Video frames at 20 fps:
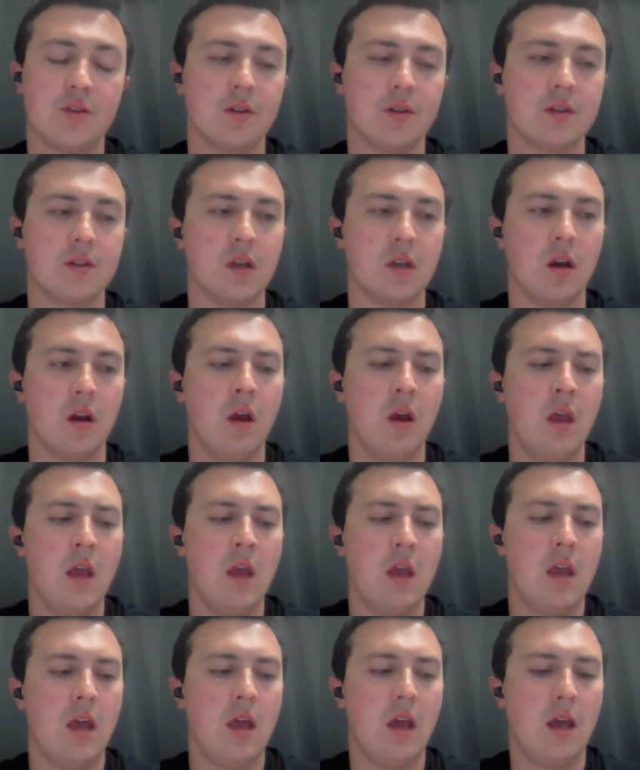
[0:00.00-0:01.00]
So
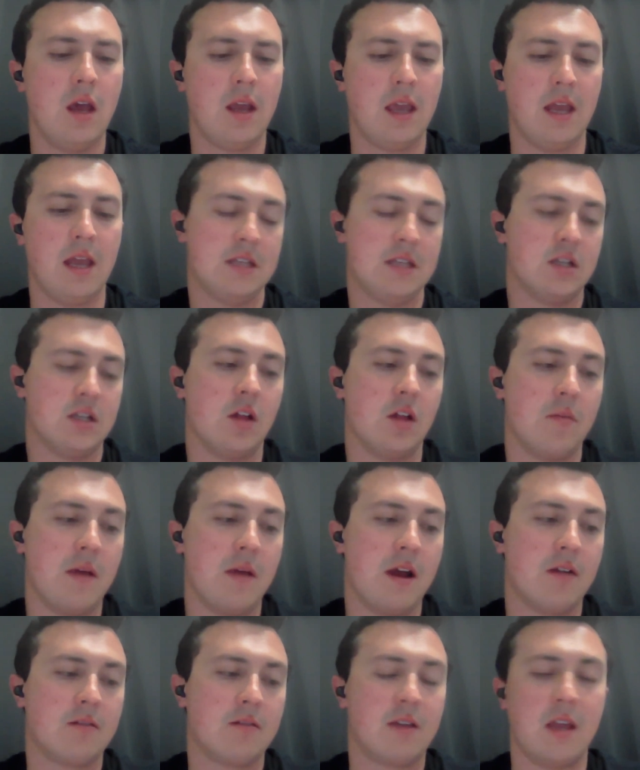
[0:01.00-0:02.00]
again, it's all
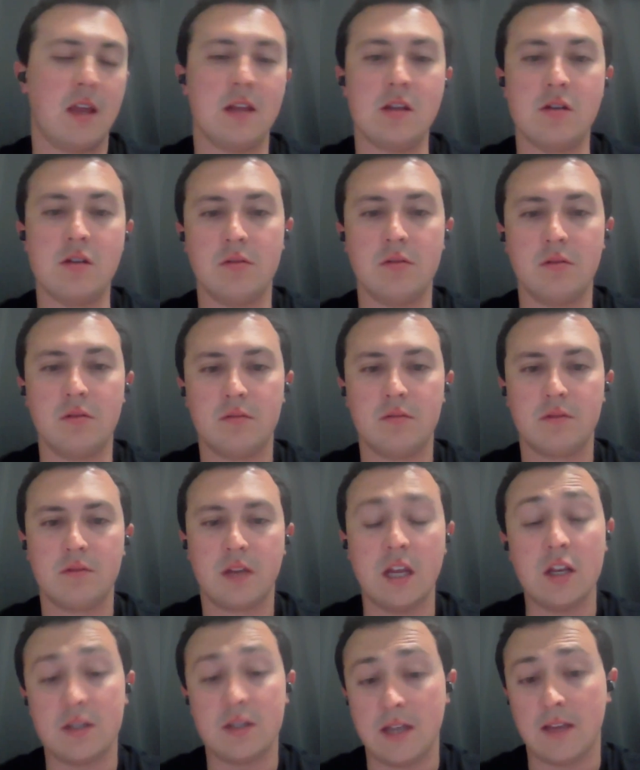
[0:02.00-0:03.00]
about, can you
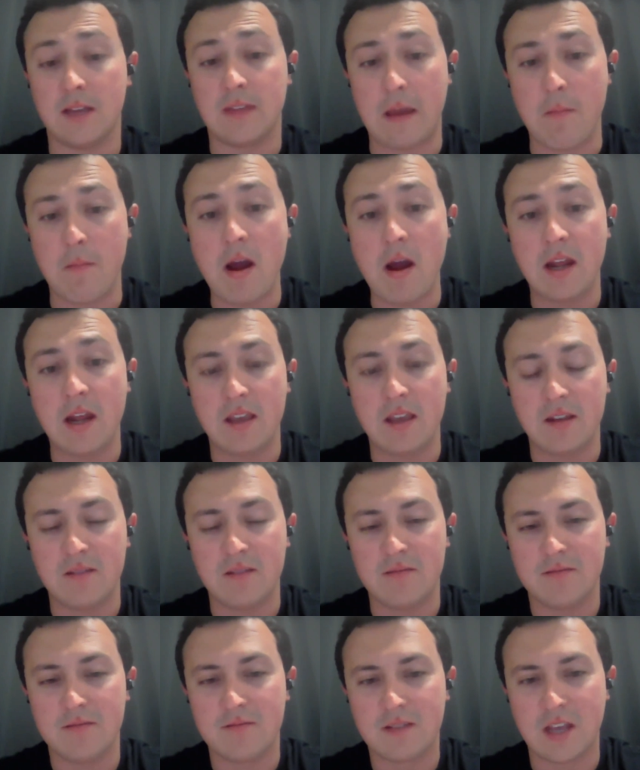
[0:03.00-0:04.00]
take that money
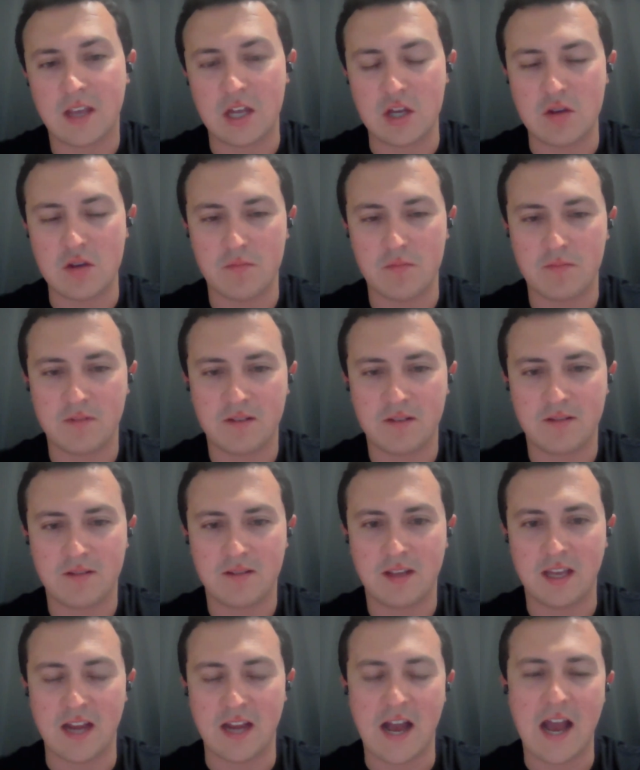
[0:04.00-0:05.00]
and can you
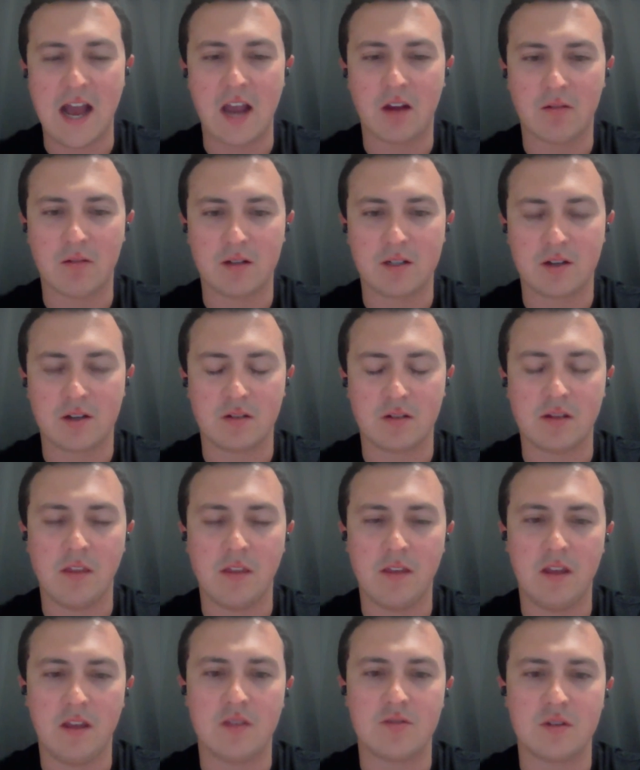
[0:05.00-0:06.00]
get a higher return than
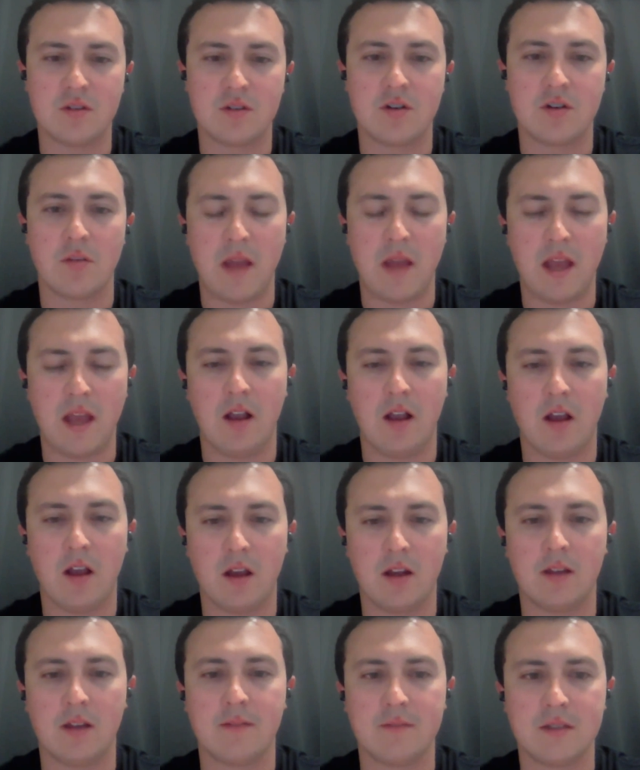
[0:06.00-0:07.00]
the interest you're paying on it?